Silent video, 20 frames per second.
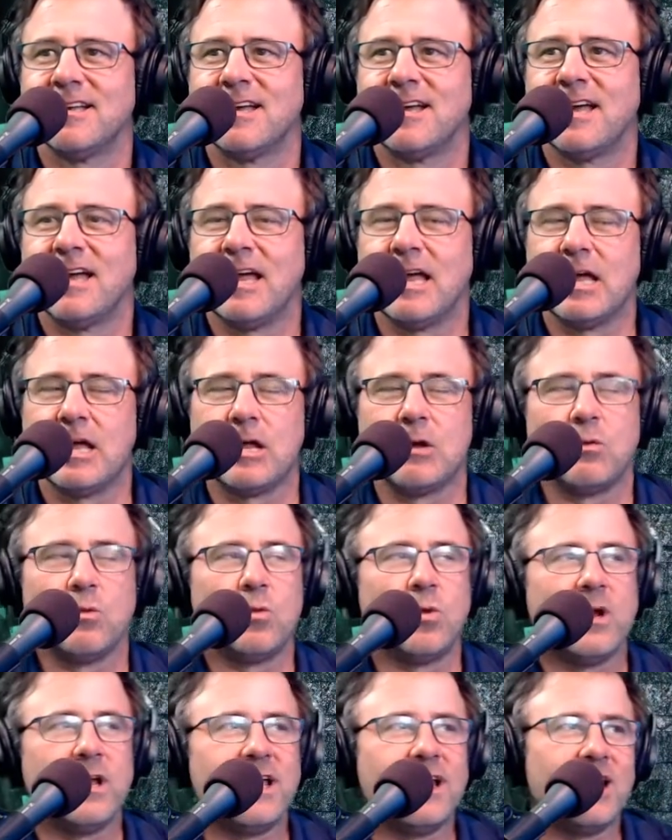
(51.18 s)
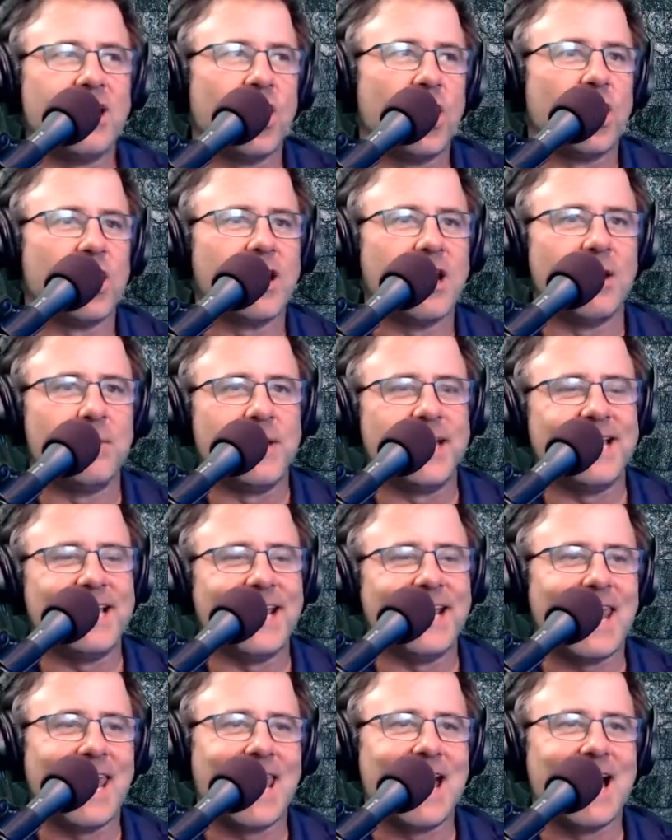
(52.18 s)
And we are
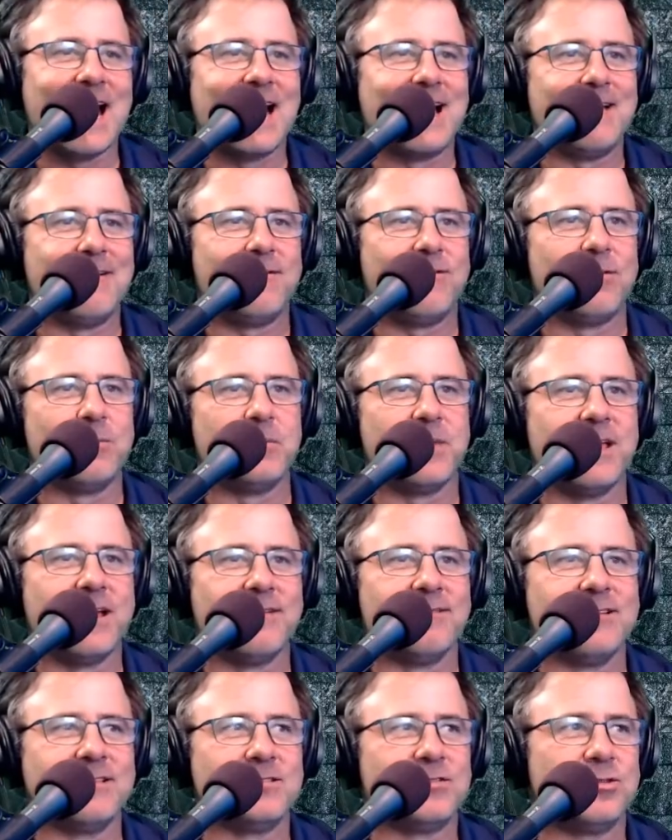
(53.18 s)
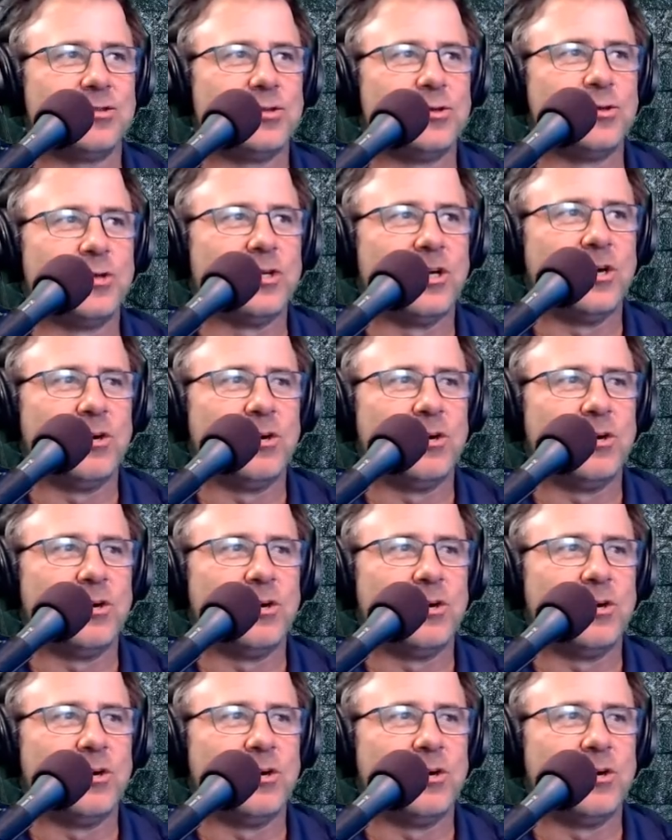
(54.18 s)
coming live from Kevin's studio.